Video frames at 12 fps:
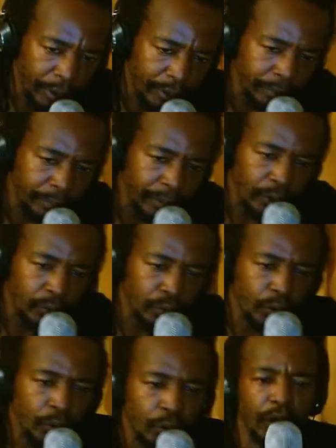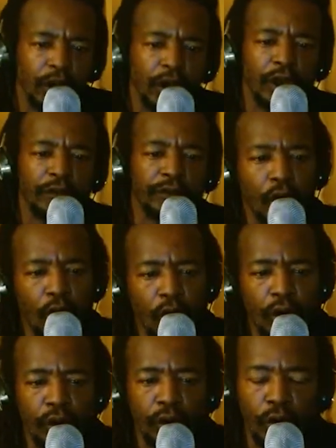to play the role of the all
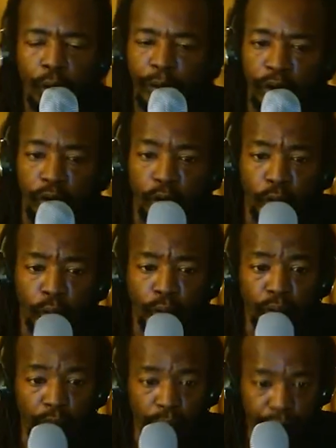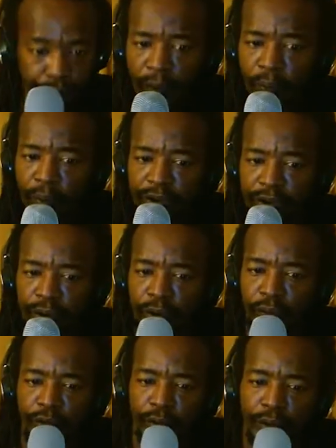knowing guru watching over
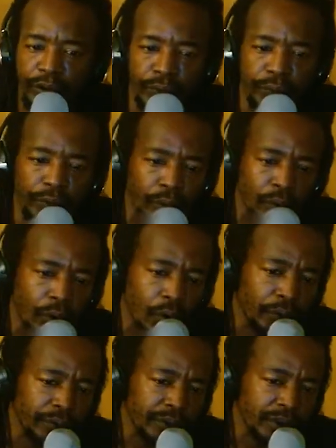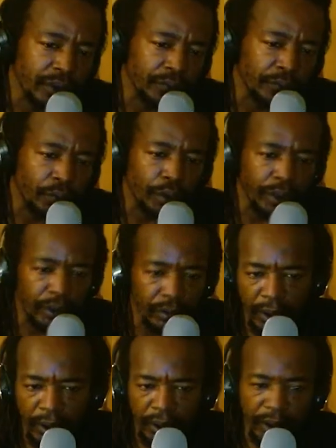you as you float off into the void.
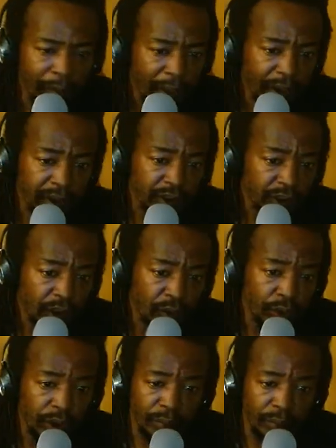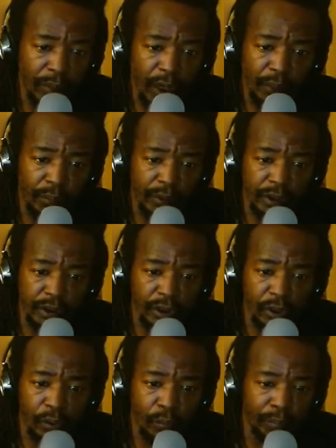They might settle nearby with a
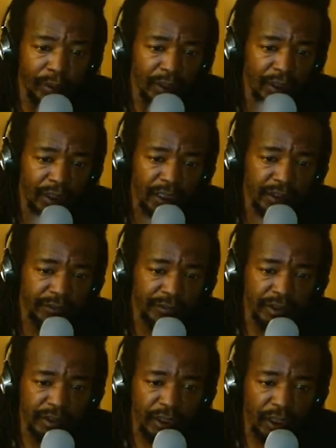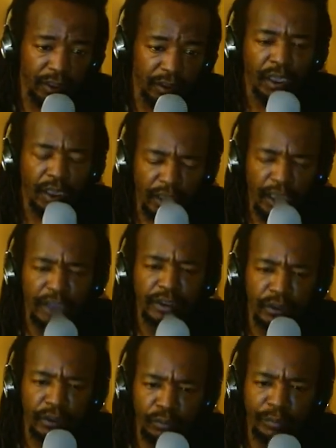slow blink as if to say, Yes,
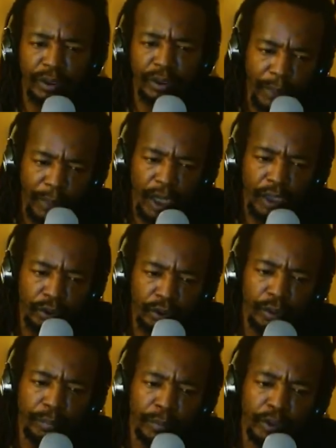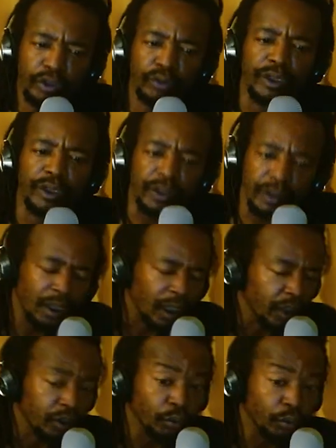human, ponder the mysteries. I
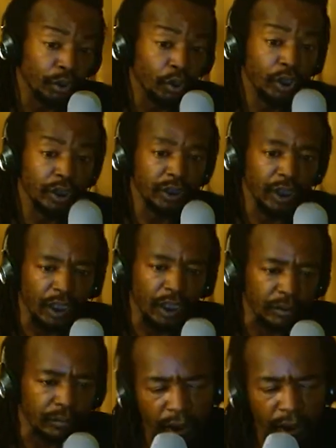do it all the time.